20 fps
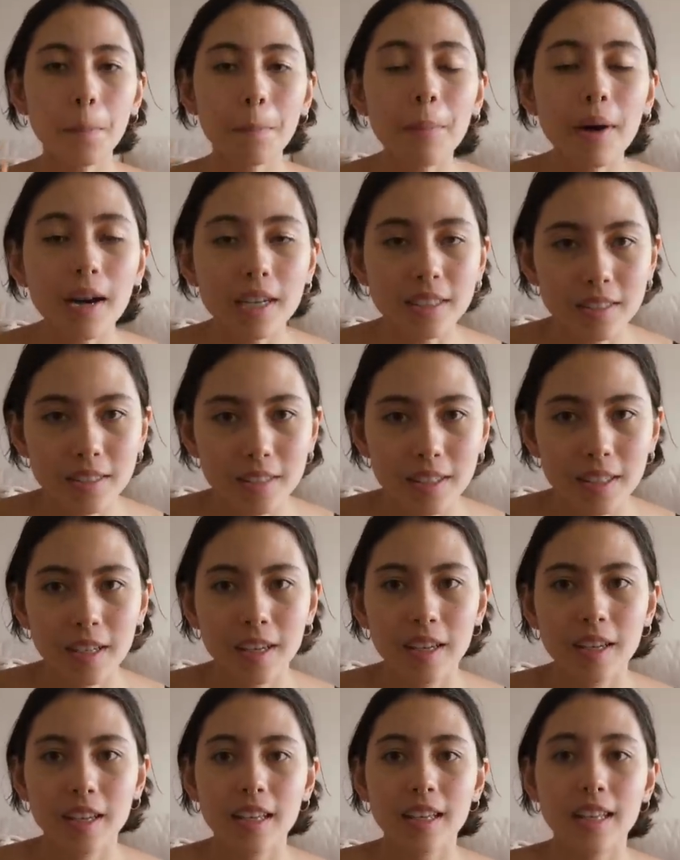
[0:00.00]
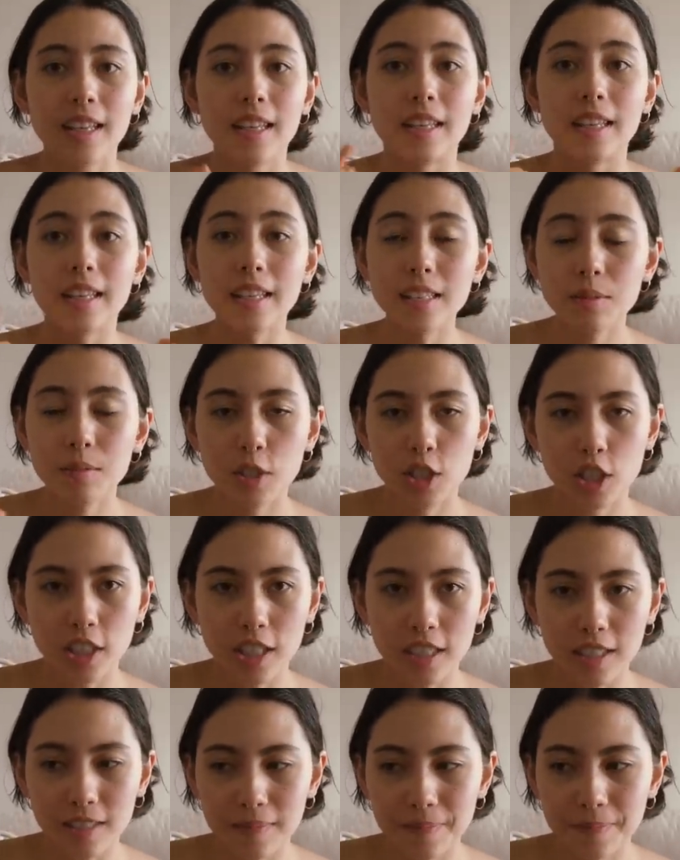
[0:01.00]
But this
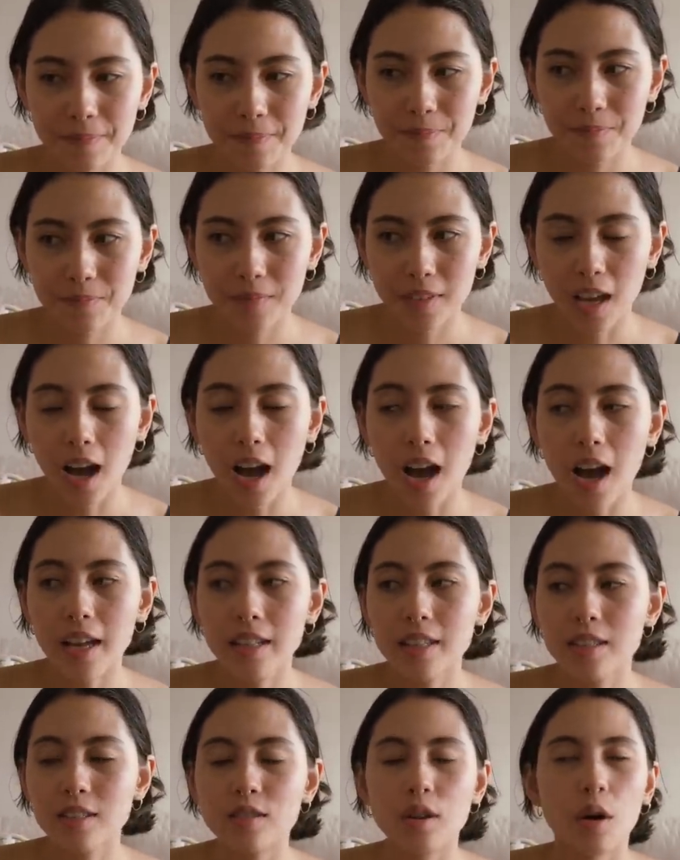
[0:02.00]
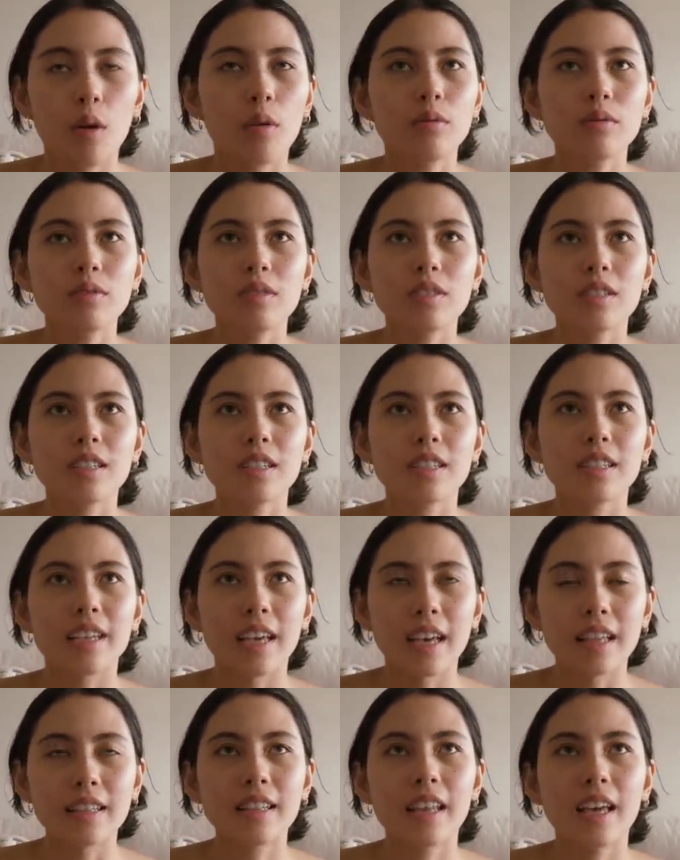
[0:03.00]
machine, I don't
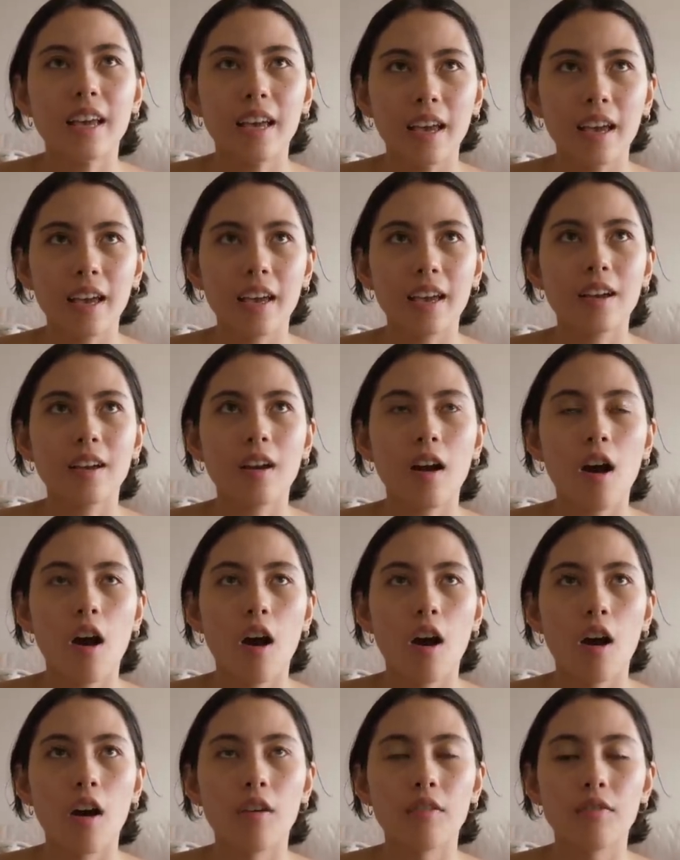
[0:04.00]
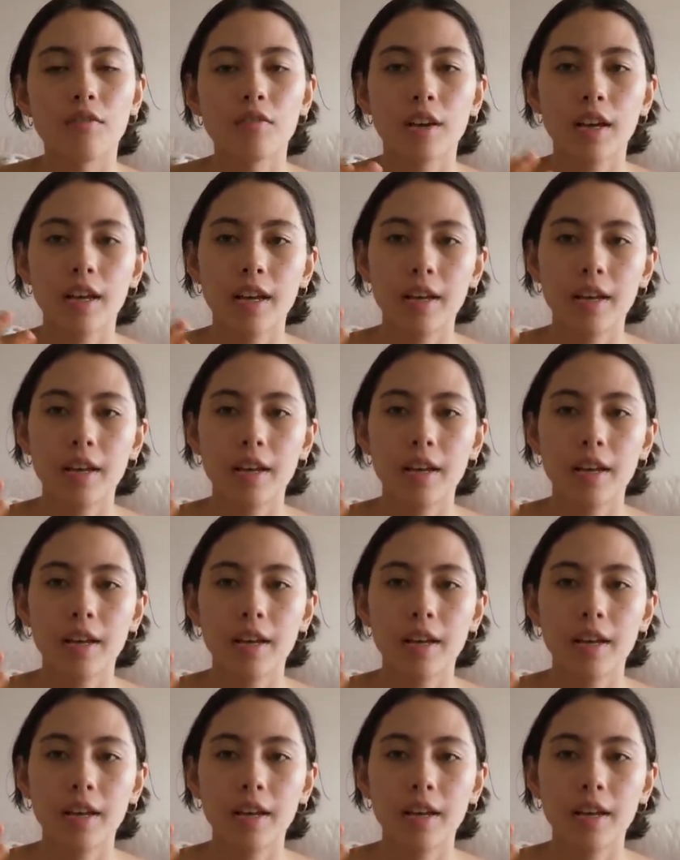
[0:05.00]
get the hang of